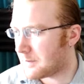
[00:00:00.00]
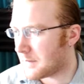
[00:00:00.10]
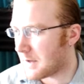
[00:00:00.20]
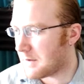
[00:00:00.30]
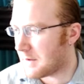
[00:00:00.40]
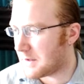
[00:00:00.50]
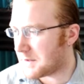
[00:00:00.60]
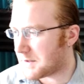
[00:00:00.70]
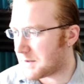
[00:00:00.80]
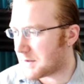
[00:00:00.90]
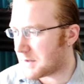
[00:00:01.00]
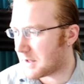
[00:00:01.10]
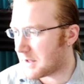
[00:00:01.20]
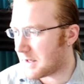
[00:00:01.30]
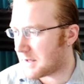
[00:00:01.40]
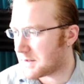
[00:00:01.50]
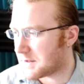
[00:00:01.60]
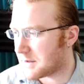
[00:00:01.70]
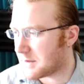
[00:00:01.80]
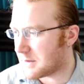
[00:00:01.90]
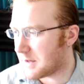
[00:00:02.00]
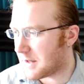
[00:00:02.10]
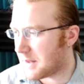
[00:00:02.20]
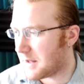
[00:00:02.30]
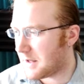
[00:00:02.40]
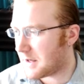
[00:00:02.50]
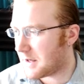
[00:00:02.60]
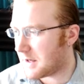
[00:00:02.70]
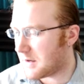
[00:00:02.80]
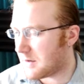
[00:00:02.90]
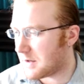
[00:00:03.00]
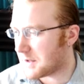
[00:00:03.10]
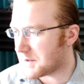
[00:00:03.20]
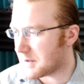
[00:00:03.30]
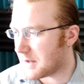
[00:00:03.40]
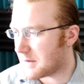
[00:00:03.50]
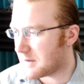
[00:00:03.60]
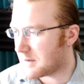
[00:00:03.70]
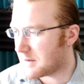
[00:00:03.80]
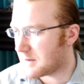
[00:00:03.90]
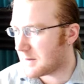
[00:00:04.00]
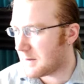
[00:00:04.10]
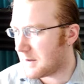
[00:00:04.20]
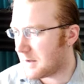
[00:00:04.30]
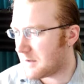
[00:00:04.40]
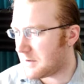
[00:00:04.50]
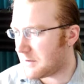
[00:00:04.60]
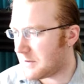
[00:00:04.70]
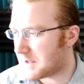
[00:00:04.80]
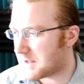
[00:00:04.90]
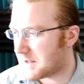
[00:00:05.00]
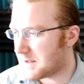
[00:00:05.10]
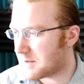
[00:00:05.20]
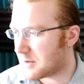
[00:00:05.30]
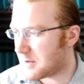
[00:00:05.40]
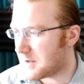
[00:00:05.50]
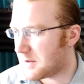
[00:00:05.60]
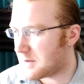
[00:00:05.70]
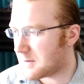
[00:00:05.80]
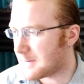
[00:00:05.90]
And then these two stones are going to die, so I think I can do this, right? If he fixes, what do?